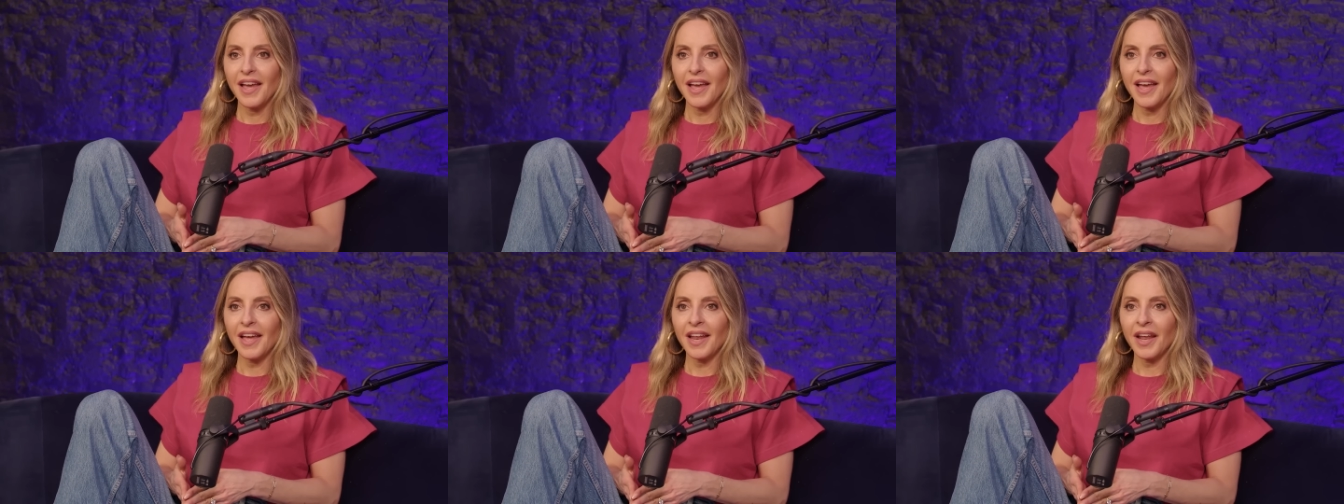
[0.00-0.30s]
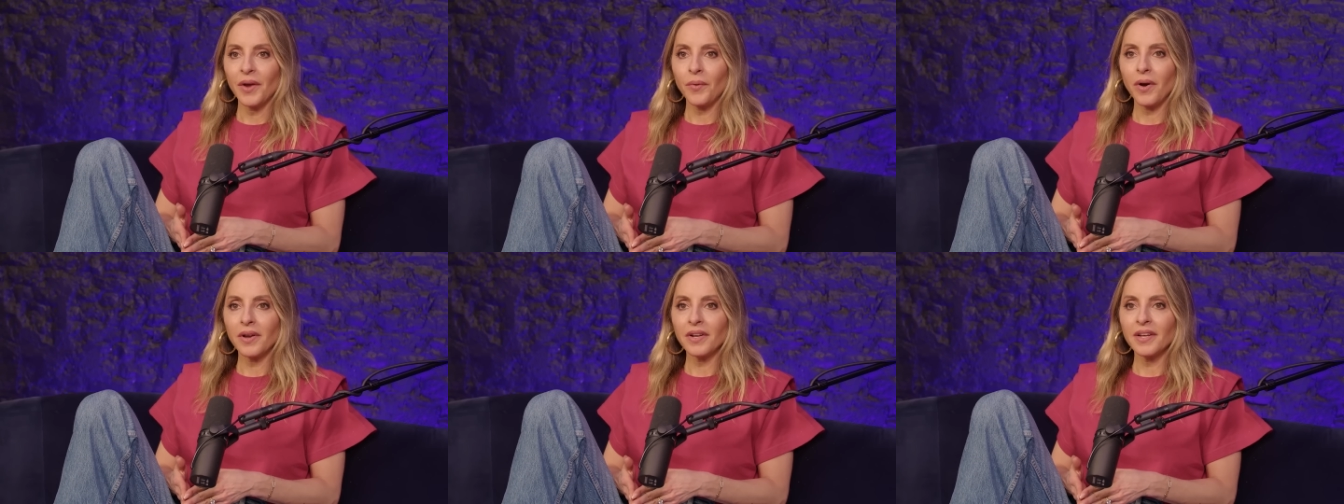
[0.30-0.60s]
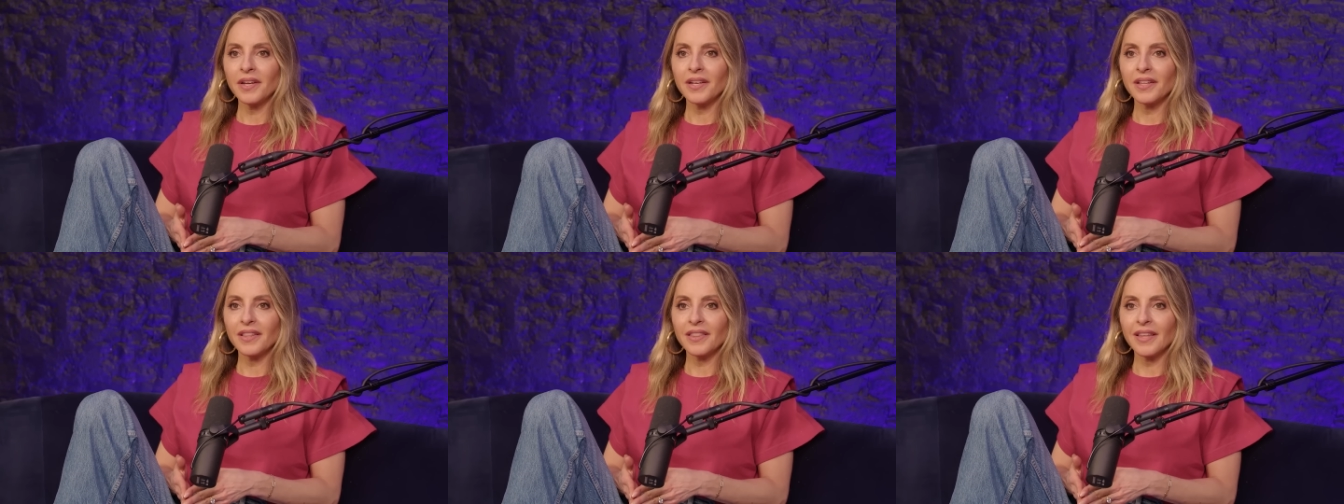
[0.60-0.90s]
And I want
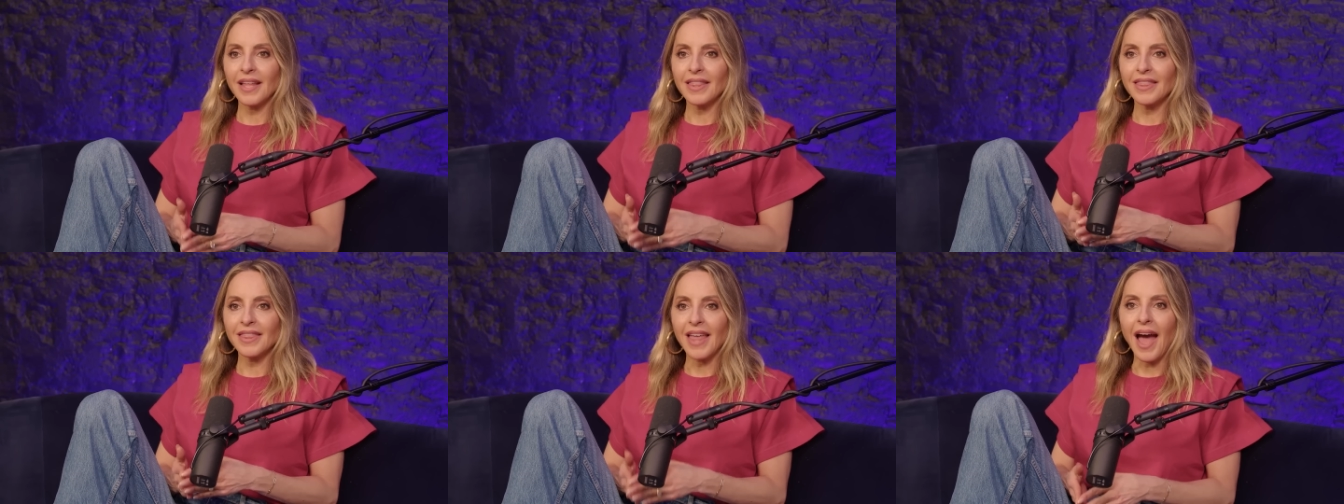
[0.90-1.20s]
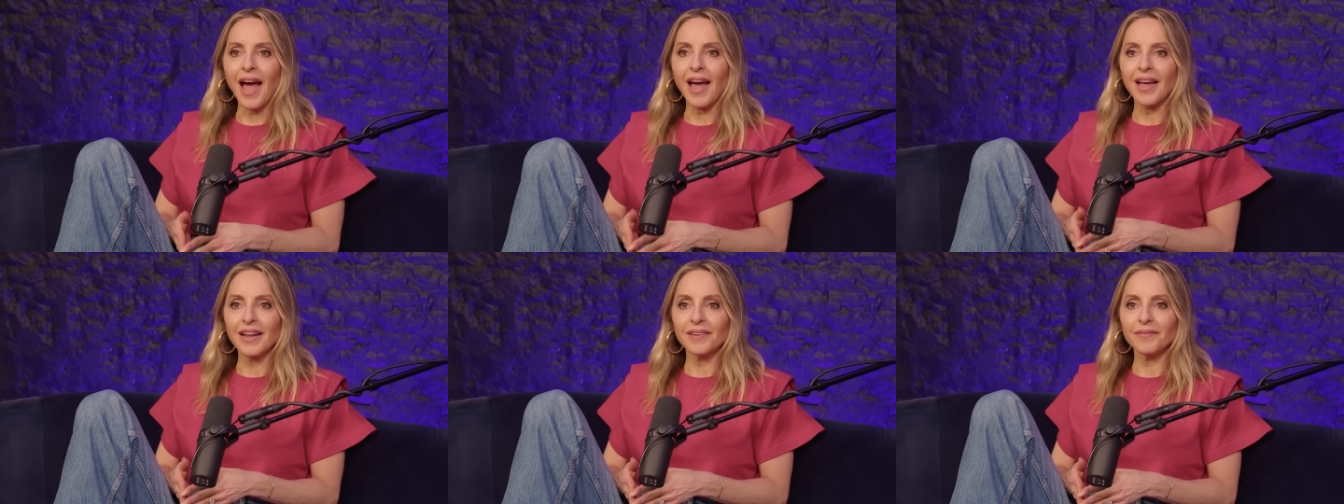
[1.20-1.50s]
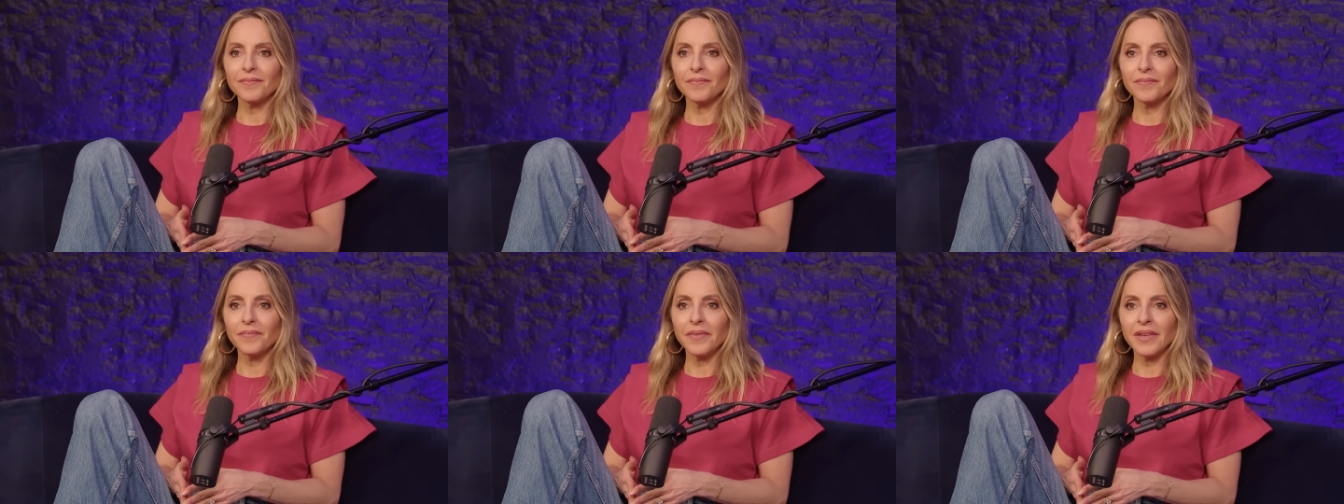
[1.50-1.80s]
to let that
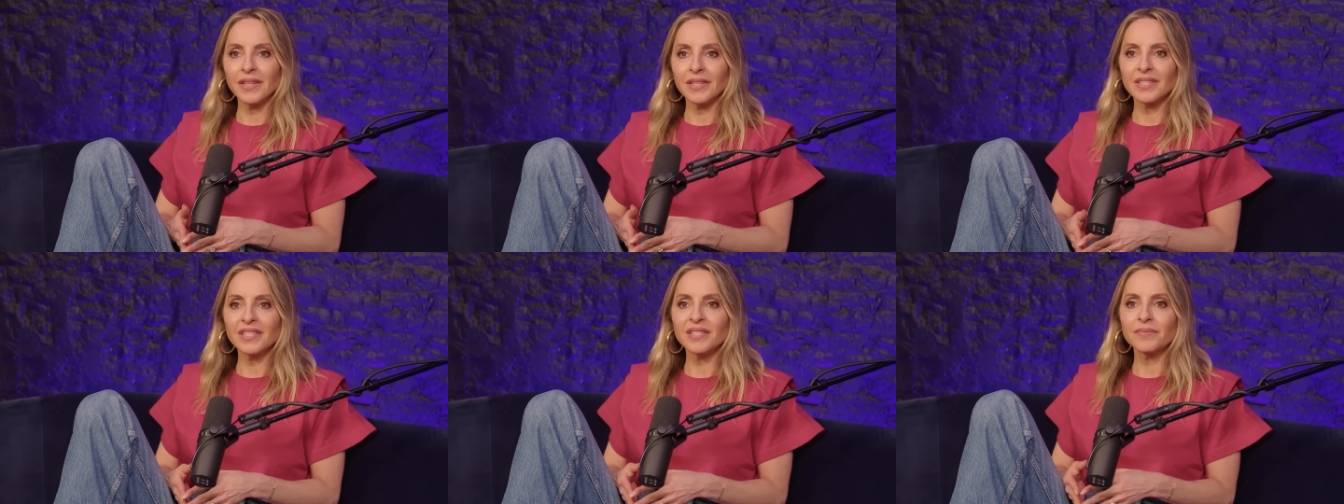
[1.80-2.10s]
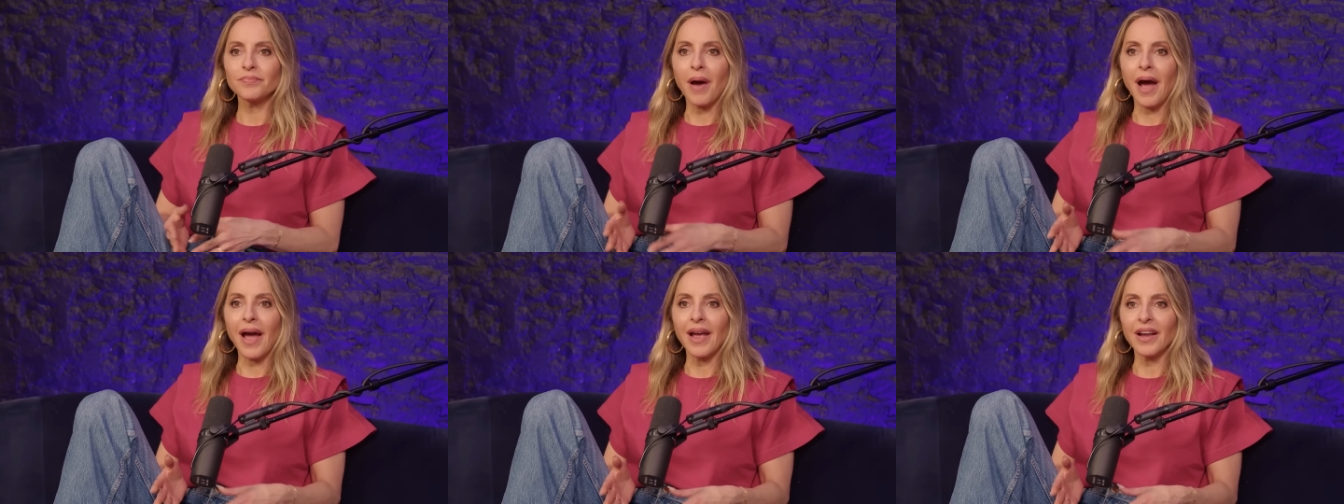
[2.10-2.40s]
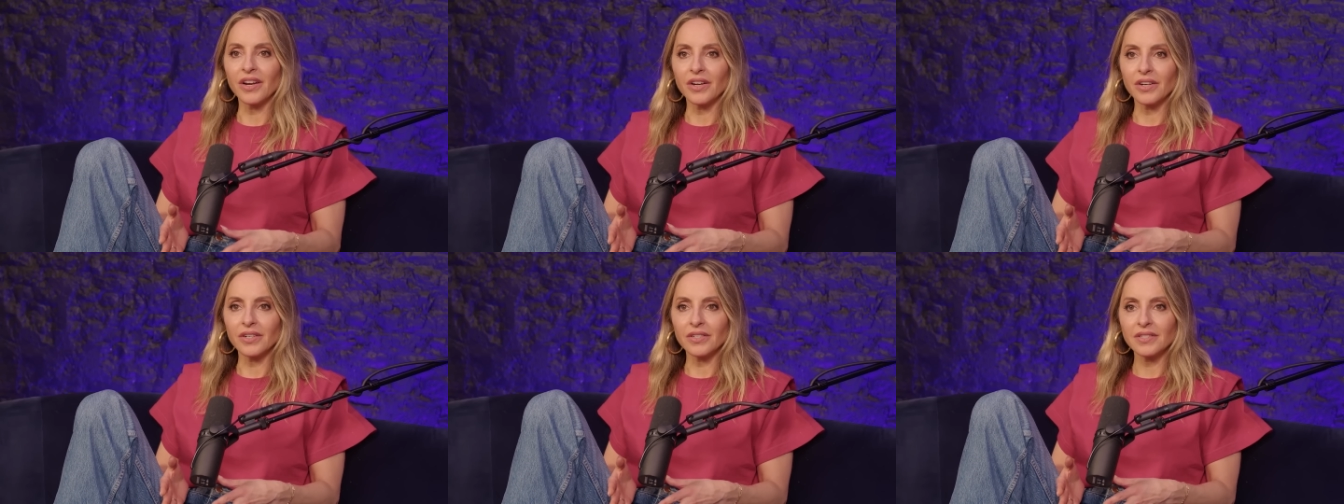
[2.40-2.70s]

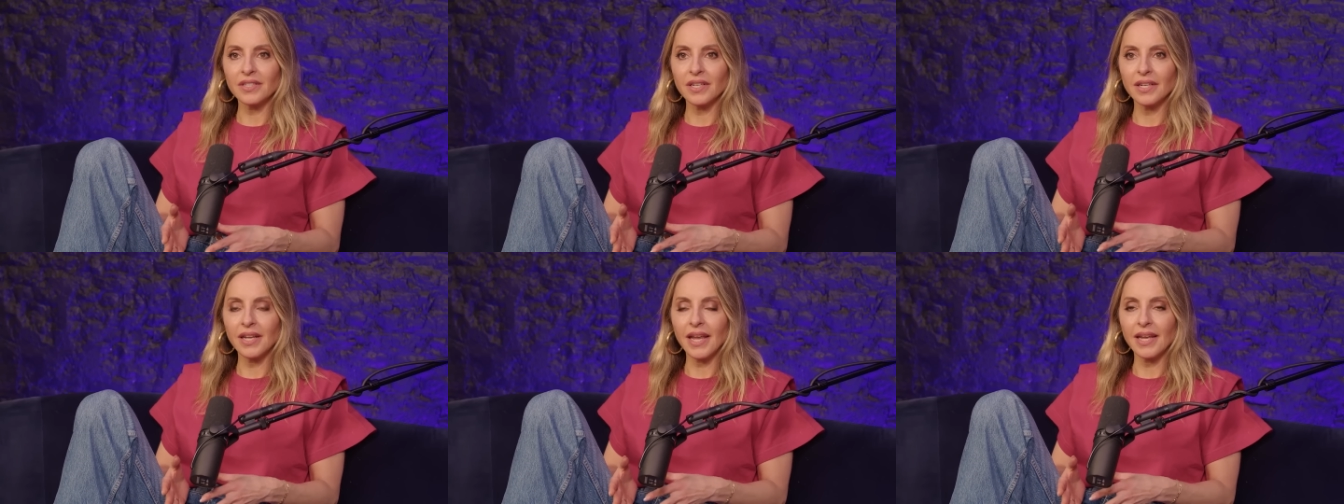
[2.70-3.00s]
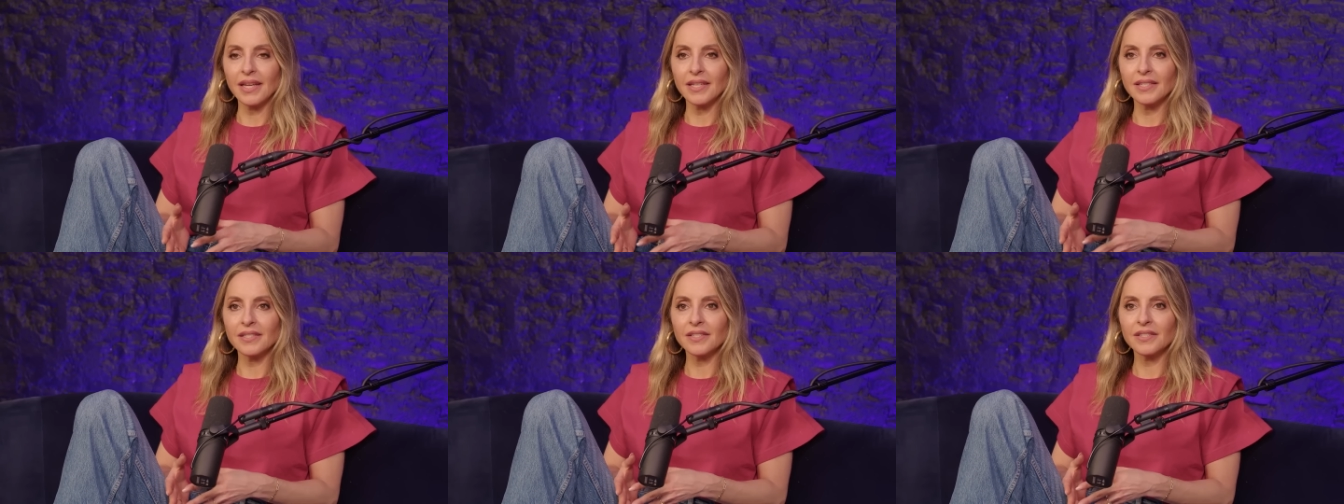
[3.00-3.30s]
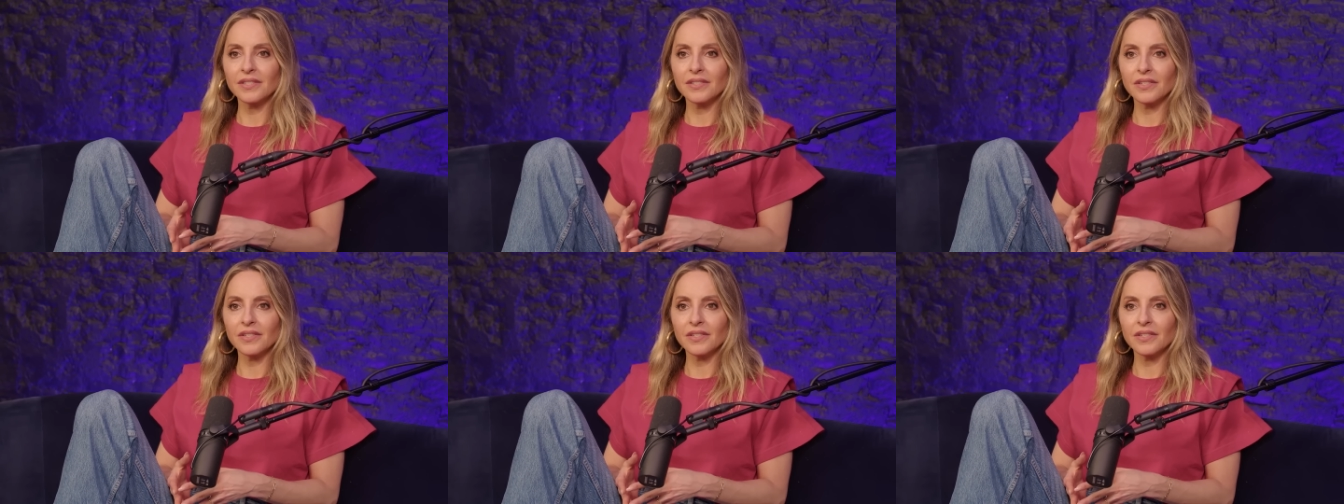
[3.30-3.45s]
inspire today's